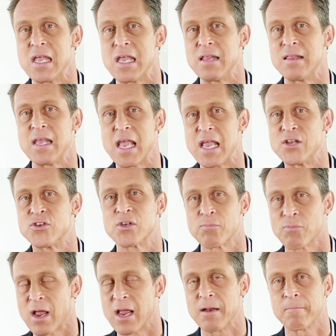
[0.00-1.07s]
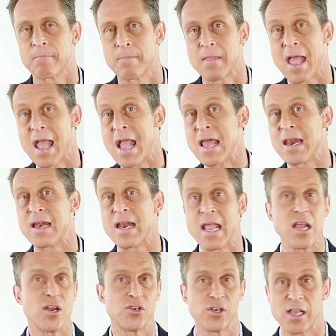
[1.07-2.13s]
in the aging brain and in
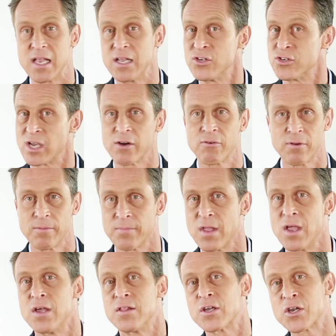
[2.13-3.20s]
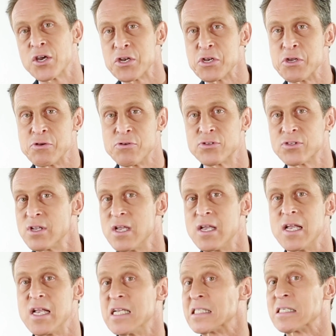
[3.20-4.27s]
aging in general. The good news
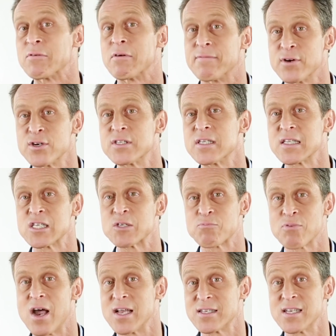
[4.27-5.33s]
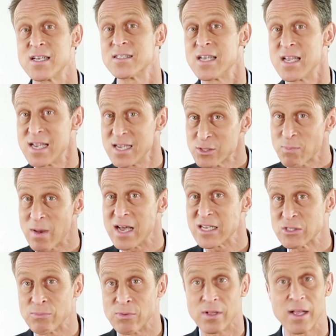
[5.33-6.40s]
is that reversing this process is
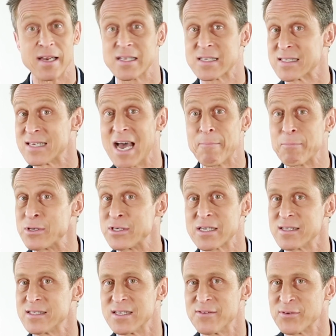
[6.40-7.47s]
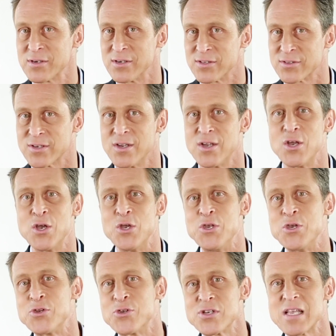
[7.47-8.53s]
possible and it's not particularly difficult.
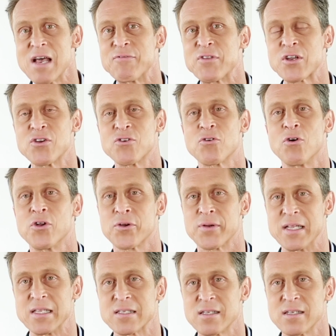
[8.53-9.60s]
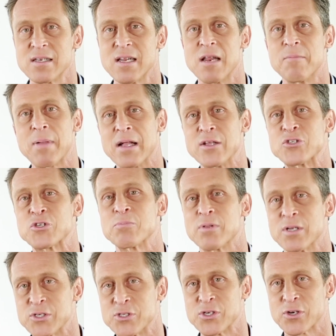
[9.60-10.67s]
You just have to control your insulin and balance your
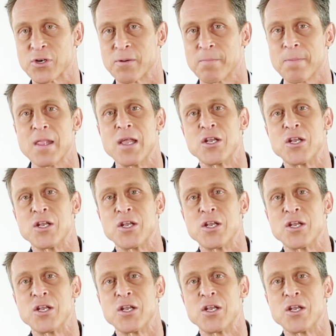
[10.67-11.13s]
blood sugar.